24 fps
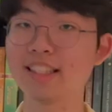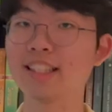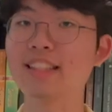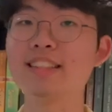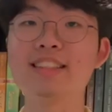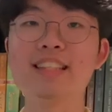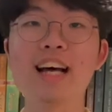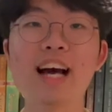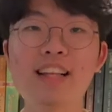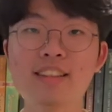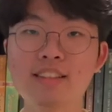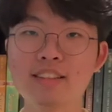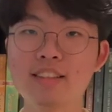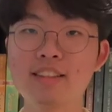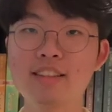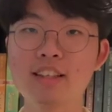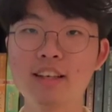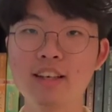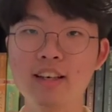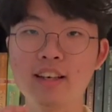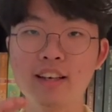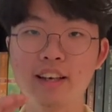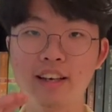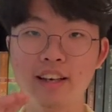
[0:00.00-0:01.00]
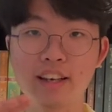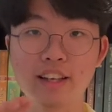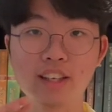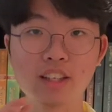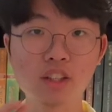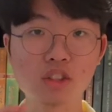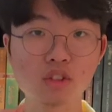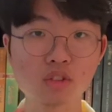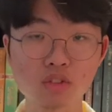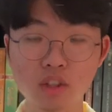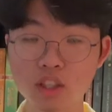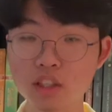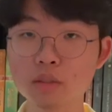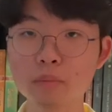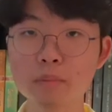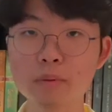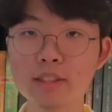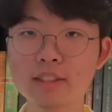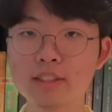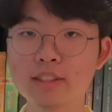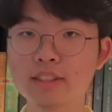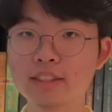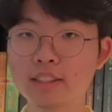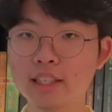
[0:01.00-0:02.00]
And that's
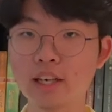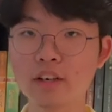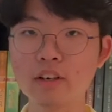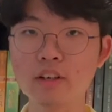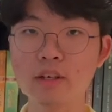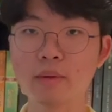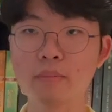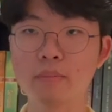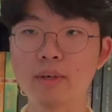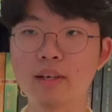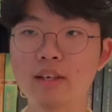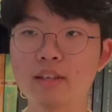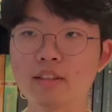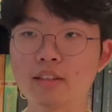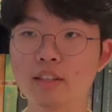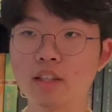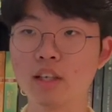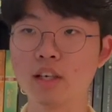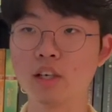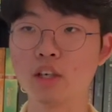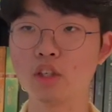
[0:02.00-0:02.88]
incredibly scary because